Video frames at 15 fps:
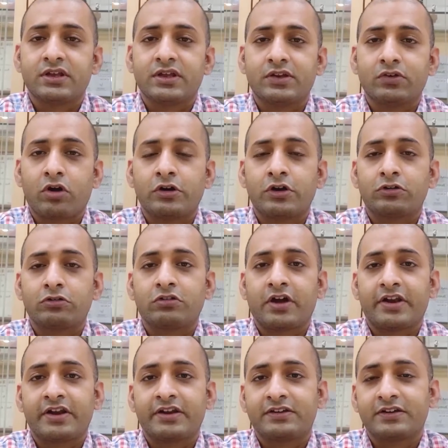in order to
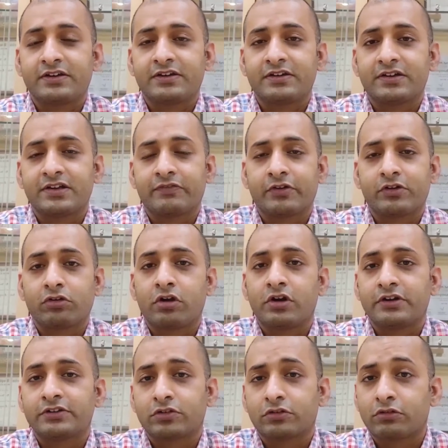correct it if at all
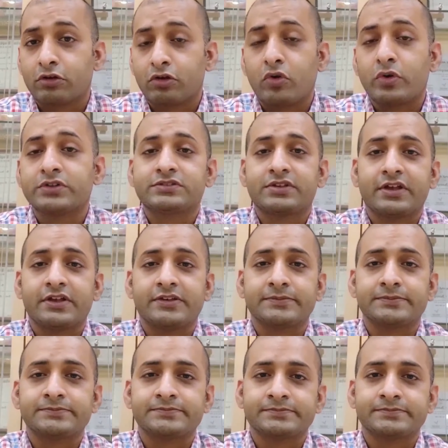it is on the lower side.